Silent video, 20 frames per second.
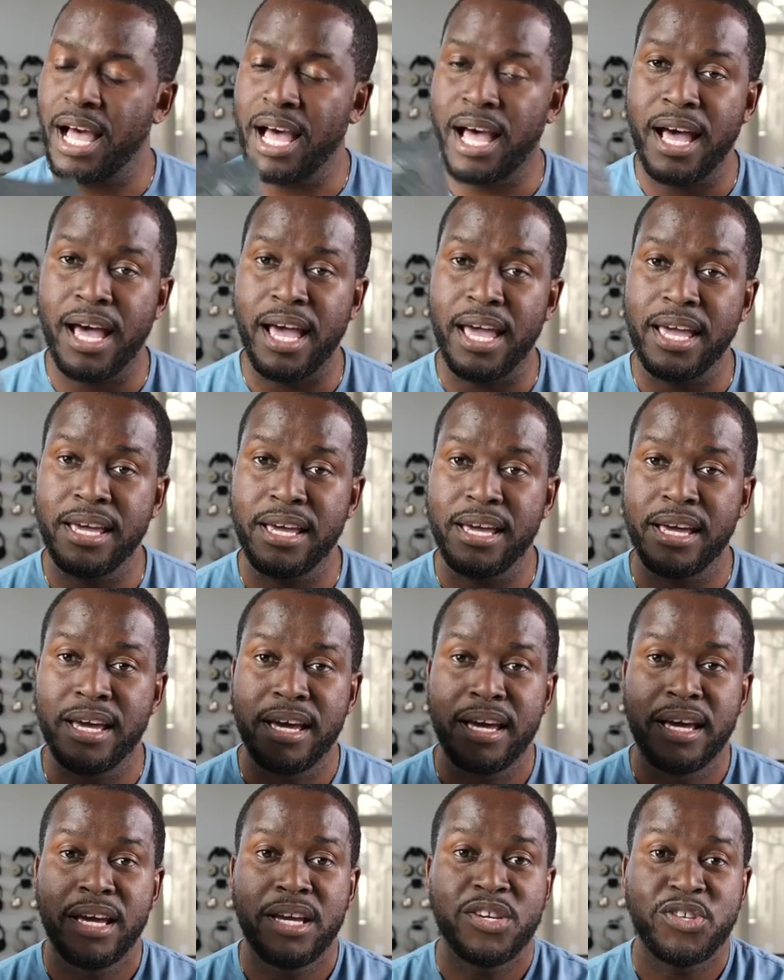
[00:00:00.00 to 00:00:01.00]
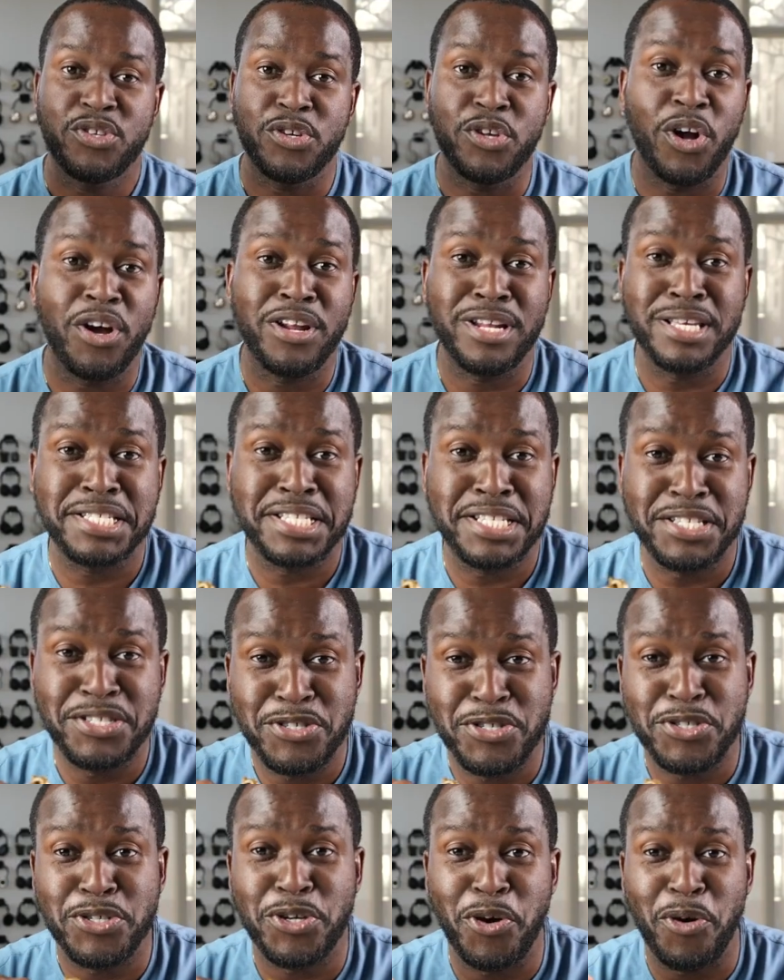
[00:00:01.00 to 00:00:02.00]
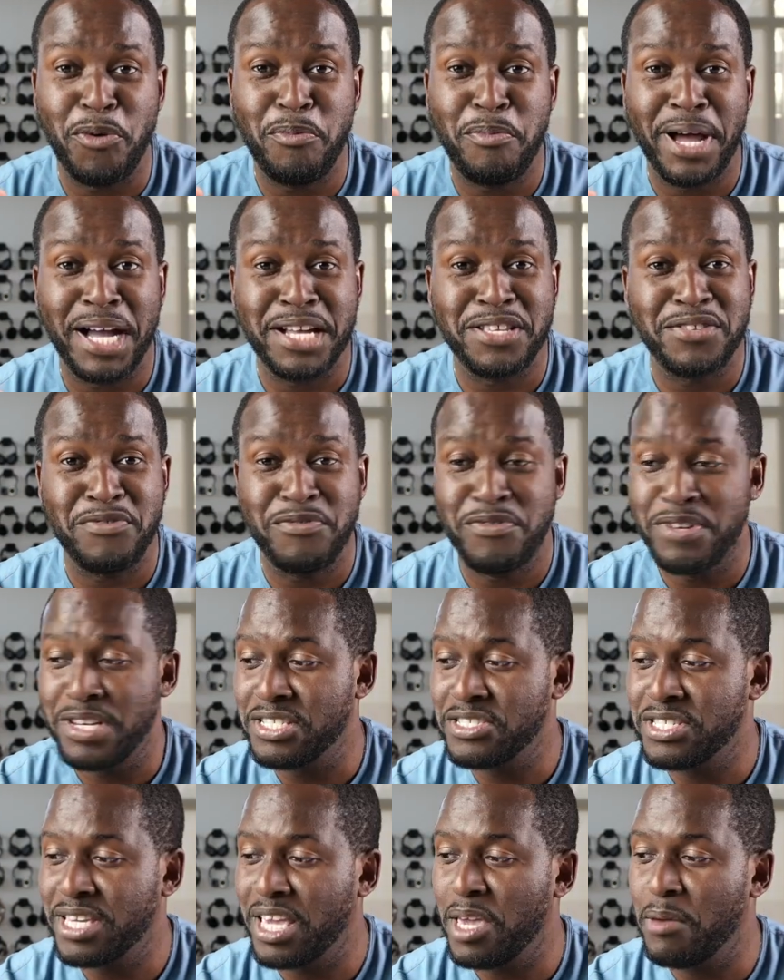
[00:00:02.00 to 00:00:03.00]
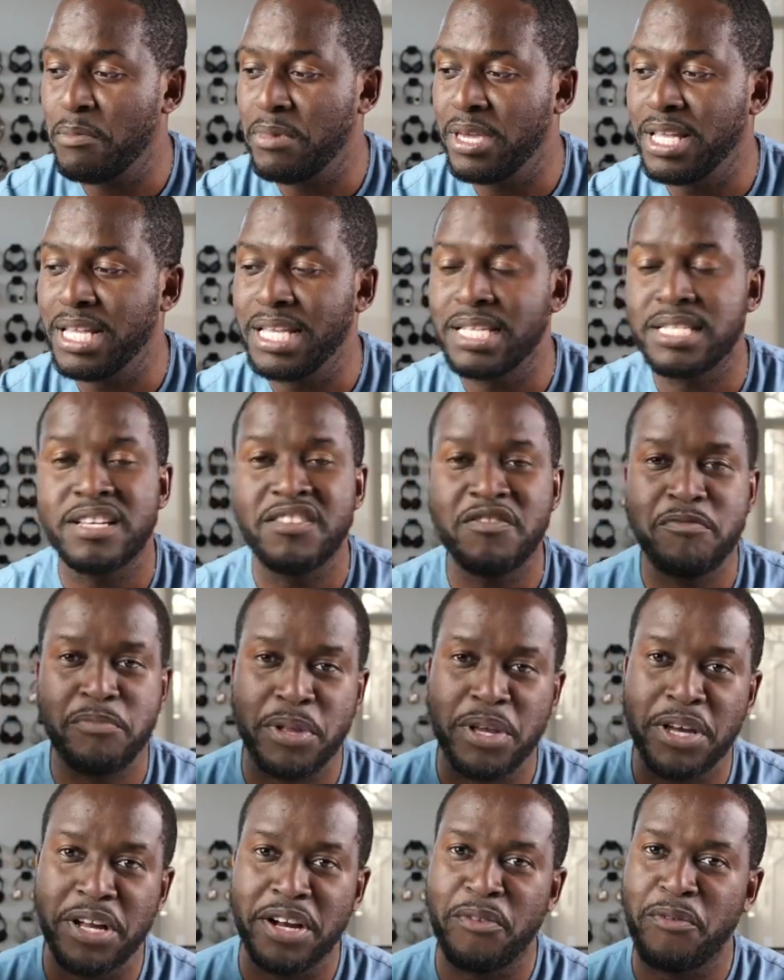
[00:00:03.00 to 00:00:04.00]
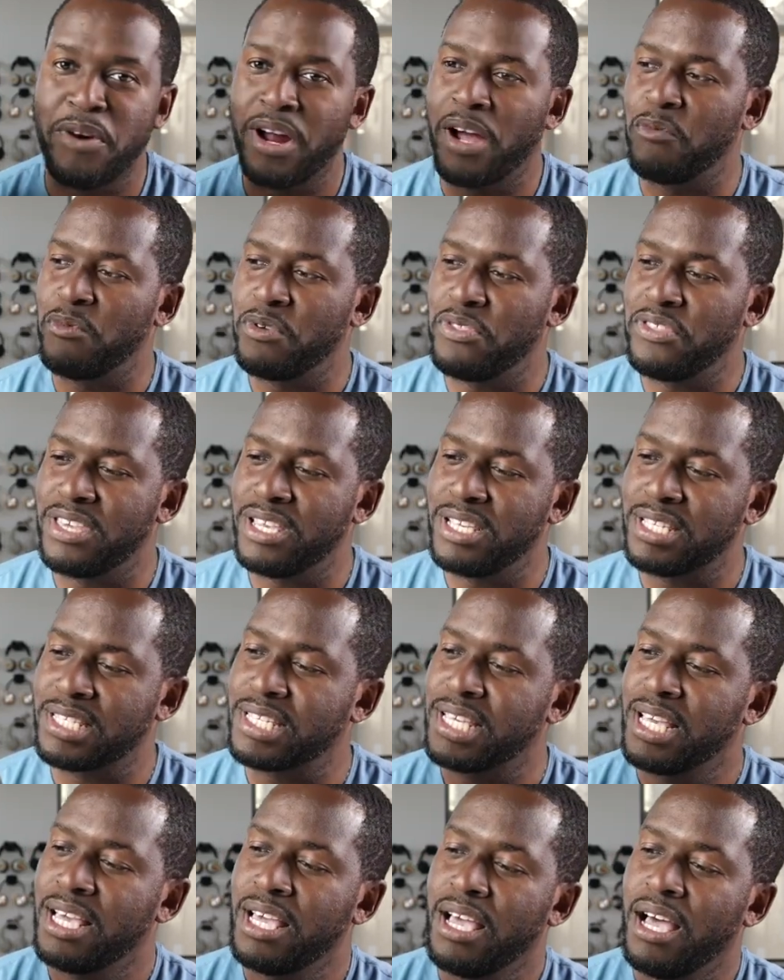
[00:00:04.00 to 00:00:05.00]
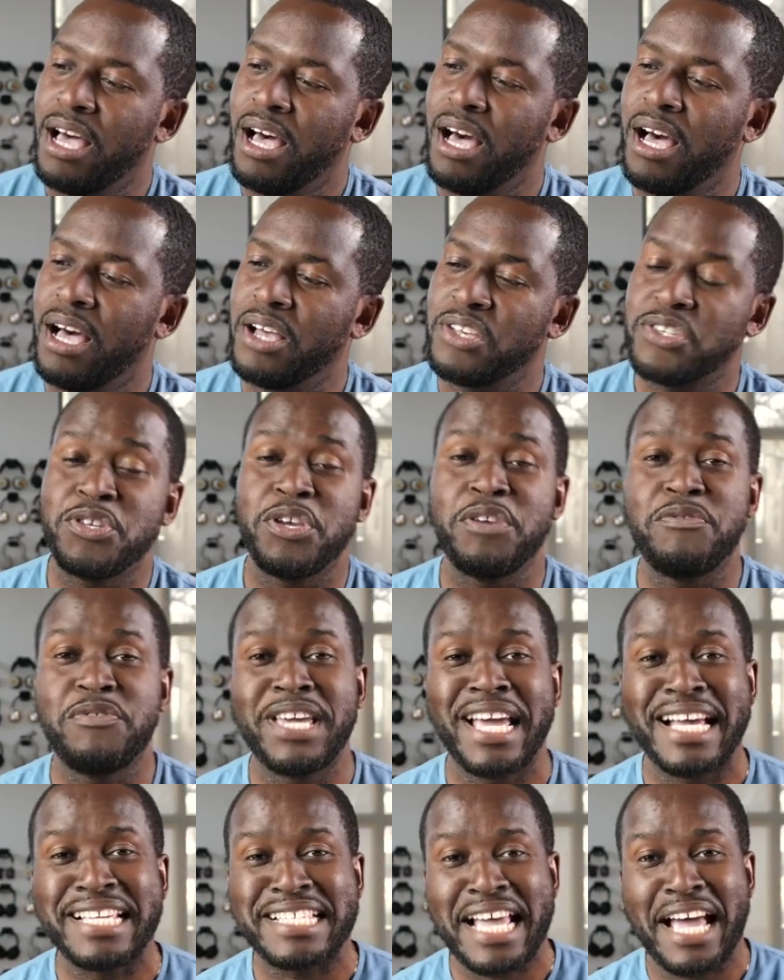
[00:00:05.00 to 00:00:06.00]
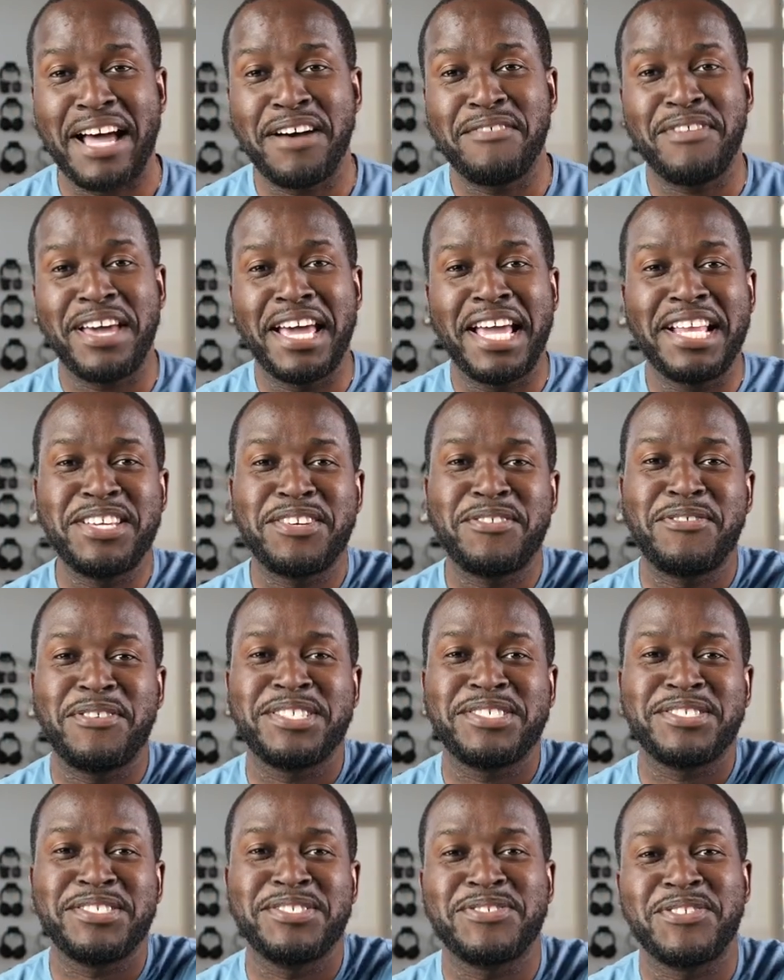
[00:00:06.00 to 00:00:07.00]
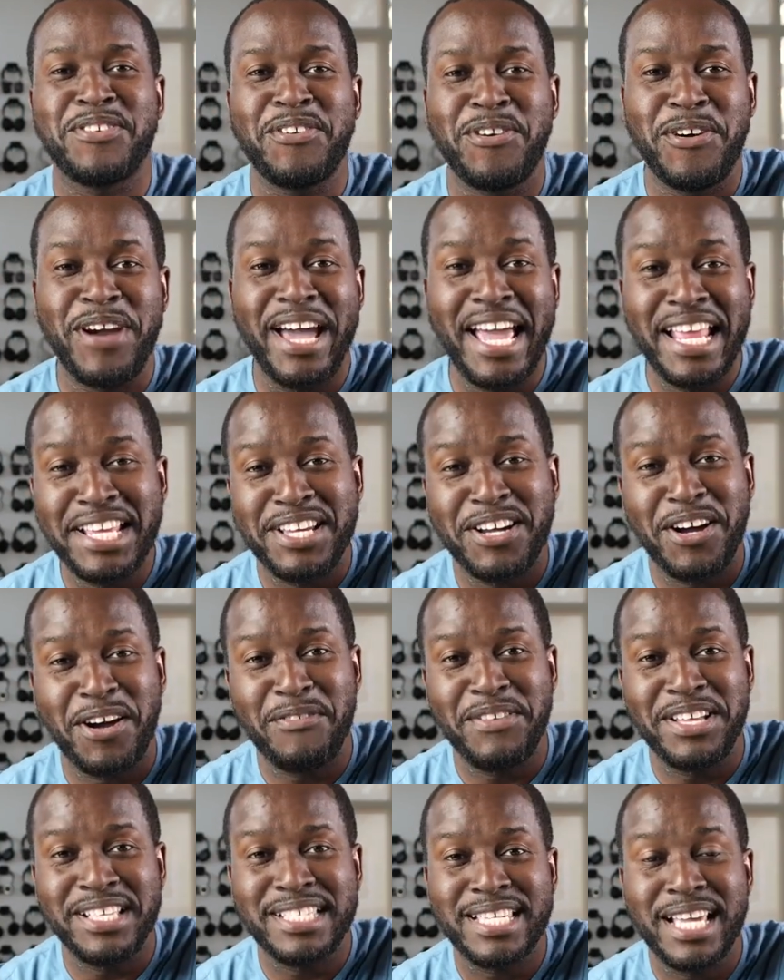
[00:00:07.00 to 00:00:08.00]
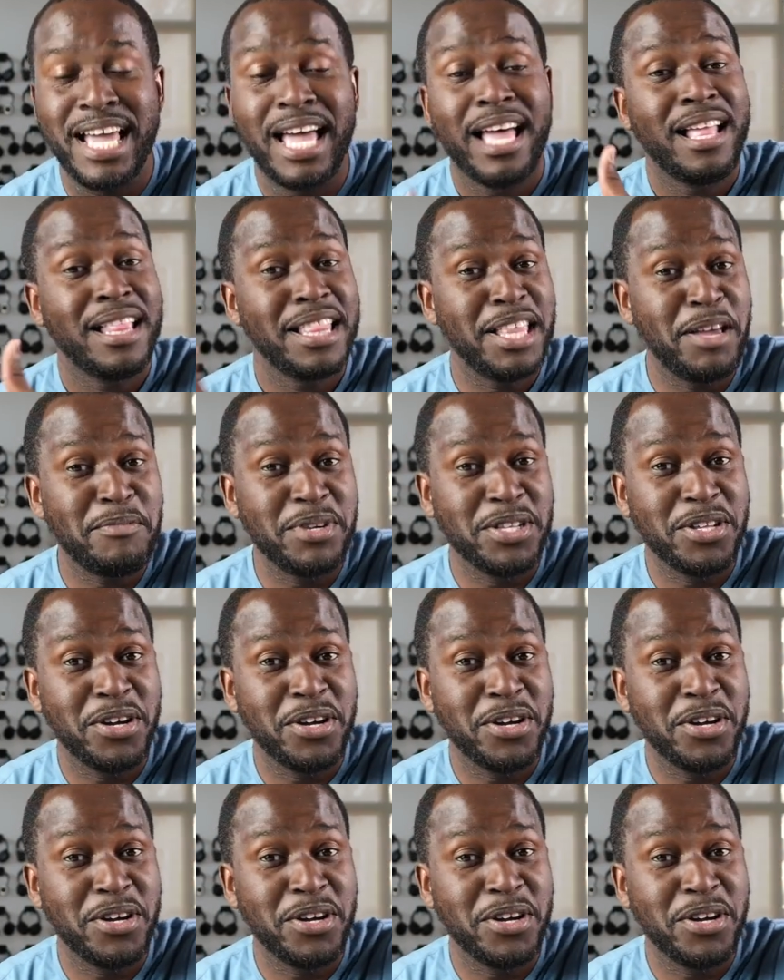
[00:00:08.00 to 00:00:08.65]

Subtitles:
I should honestly just go back to finish gaming instead of playing around with this. So if you guys have any questions or any comments, let me